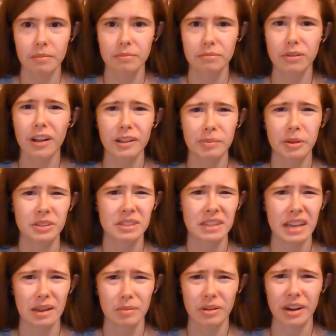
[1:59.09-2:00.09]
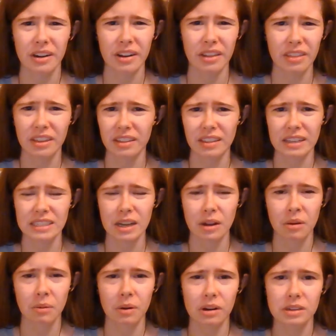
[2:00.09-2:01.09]
Probably puts the hammer down. I think that's
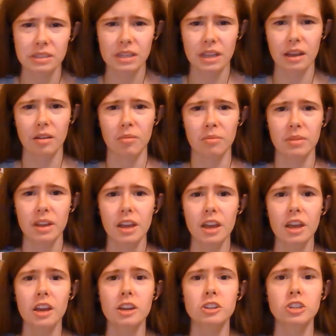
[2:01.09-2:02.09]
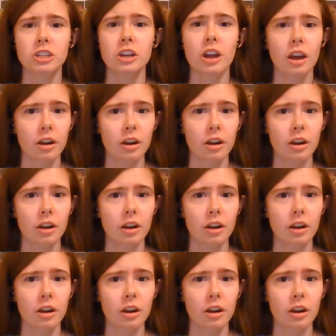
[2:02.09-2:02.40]
how it works. She not